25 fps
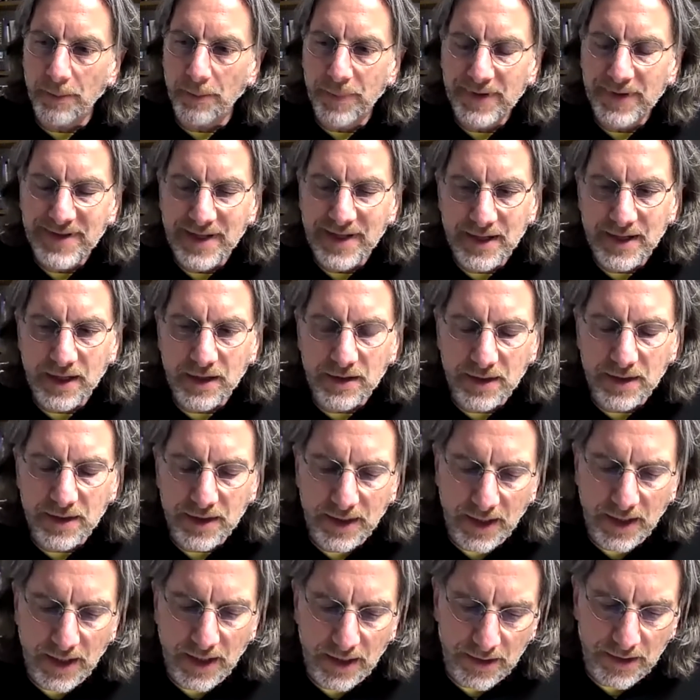But then the other
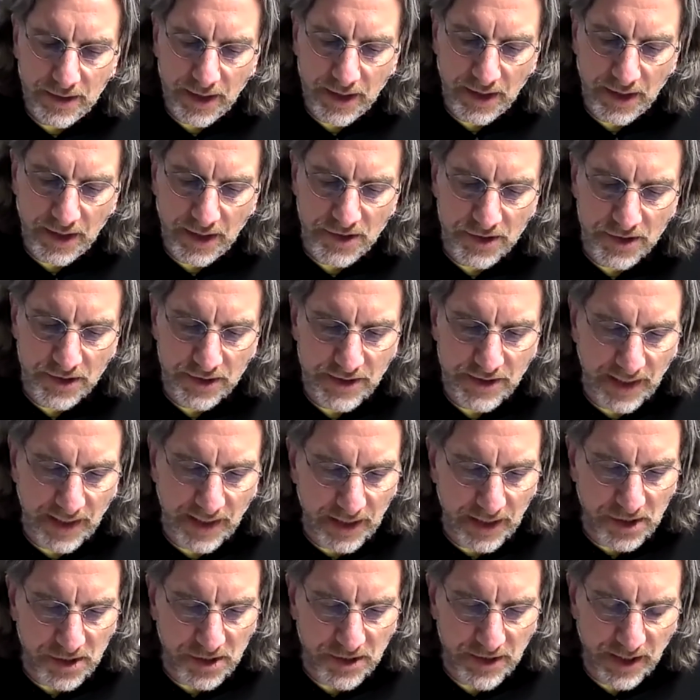thing he said
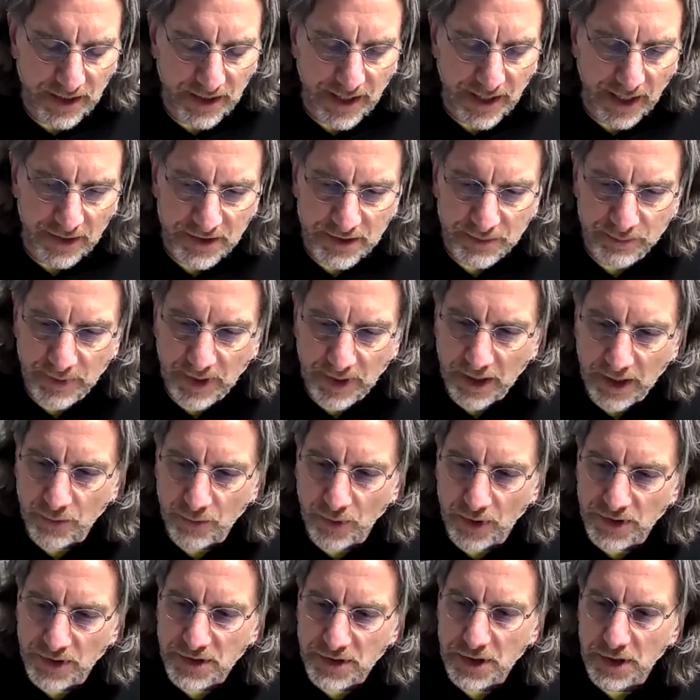that stuck out to me
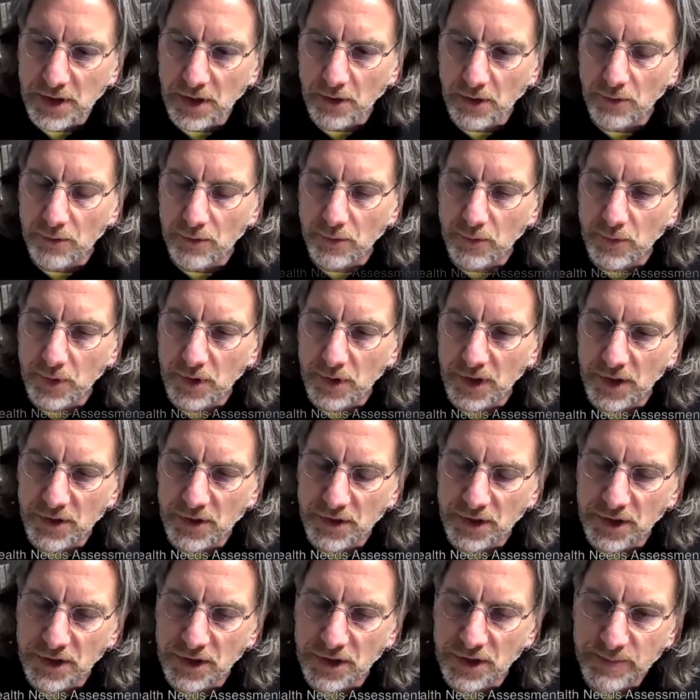was, you
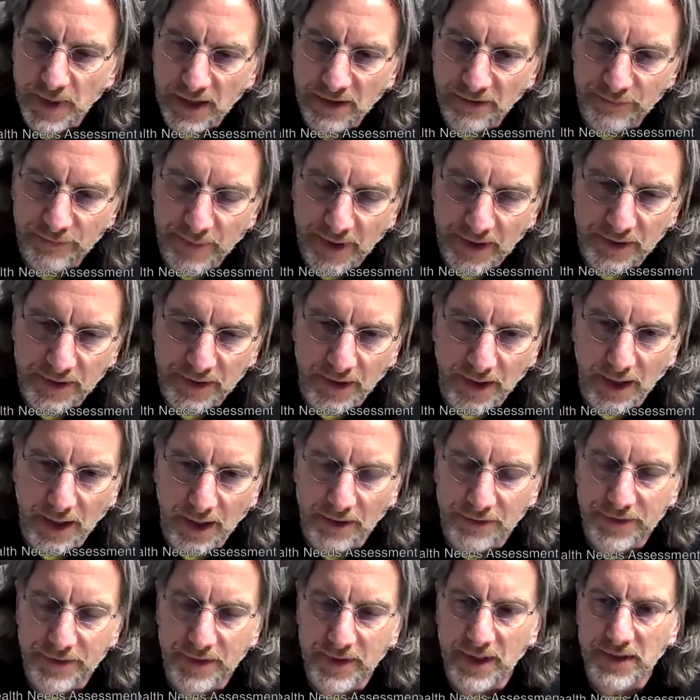speak of mental
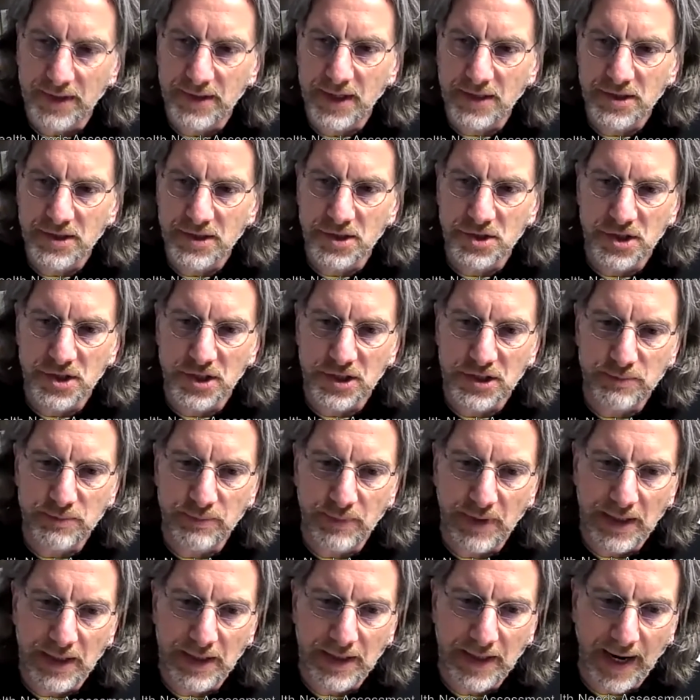health, and it doesn't just
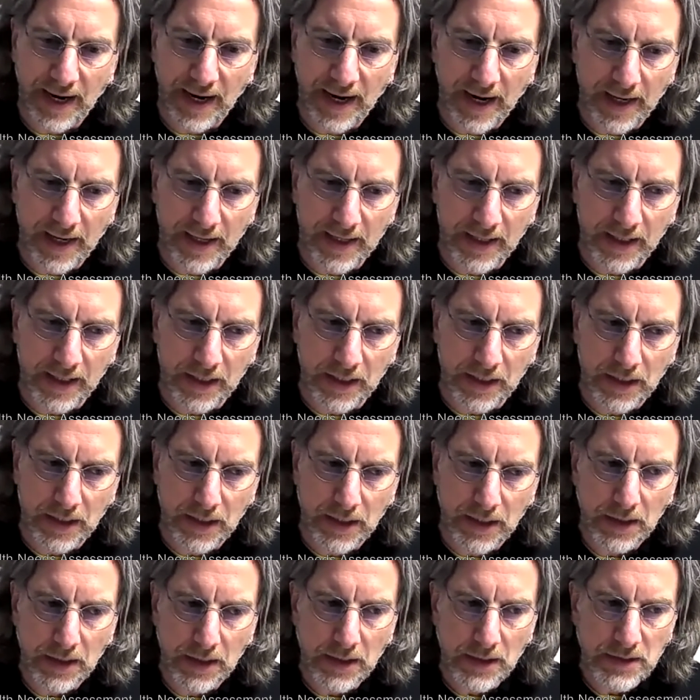mean adding
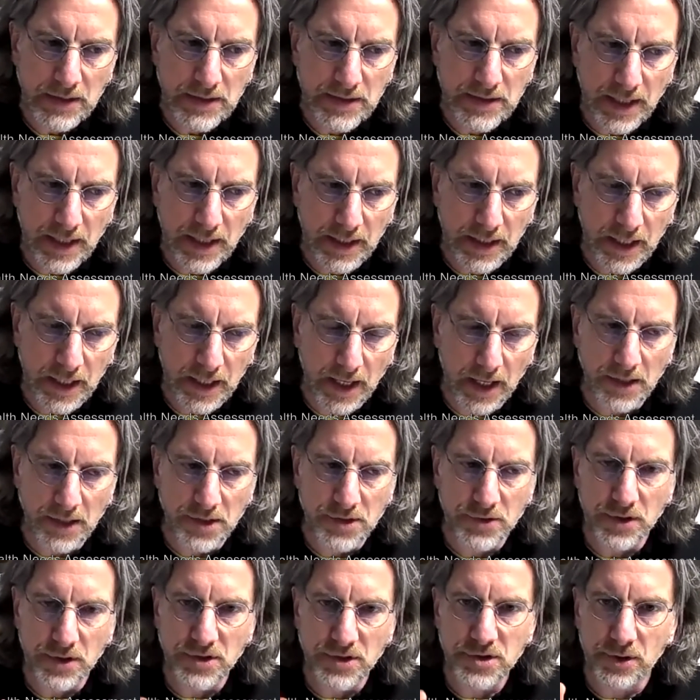
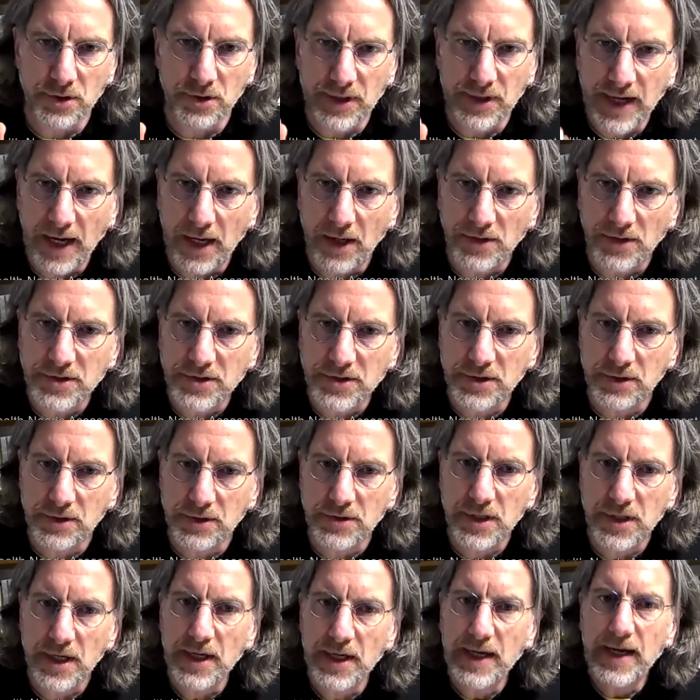psychiatrists or counselors.